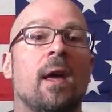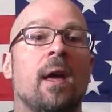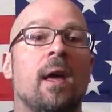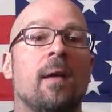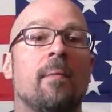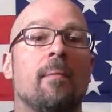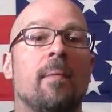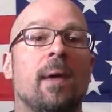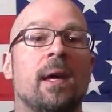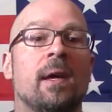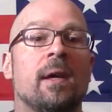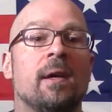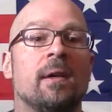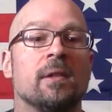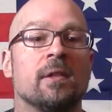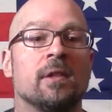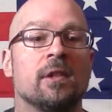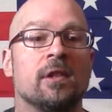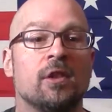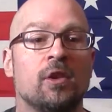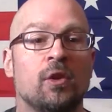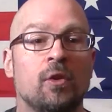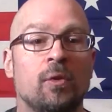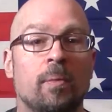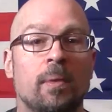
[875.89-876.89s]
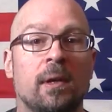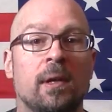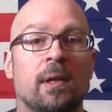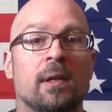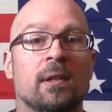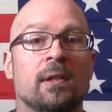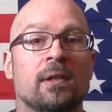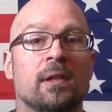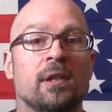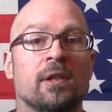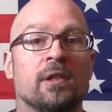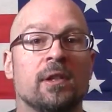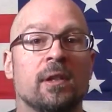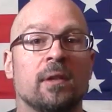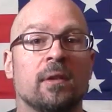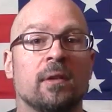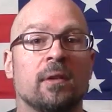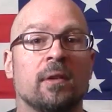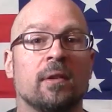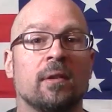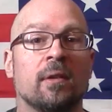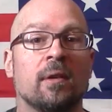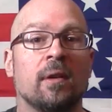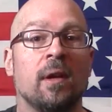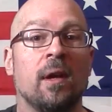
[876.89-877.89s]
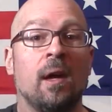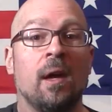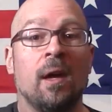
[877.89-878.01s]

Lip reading: and making stupid decisions